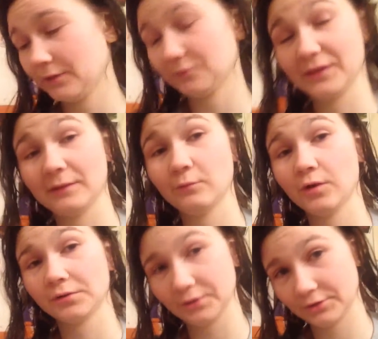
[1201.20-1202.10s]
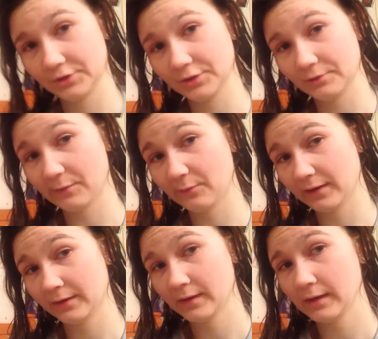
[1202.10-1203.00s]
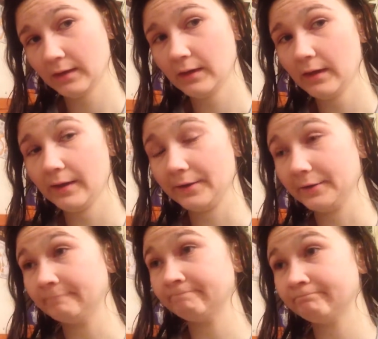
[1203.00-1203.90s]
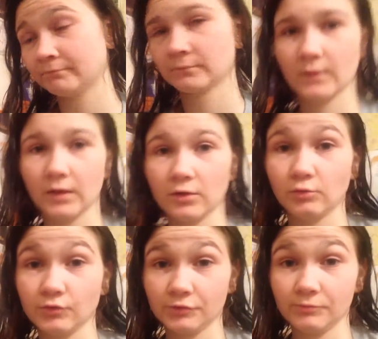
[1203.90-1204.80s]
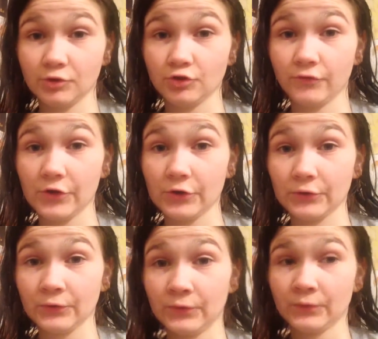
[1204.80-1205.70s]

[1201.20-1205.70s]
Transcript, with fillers: remember that what I'm going to do anyway. Go watch some YouTube videos.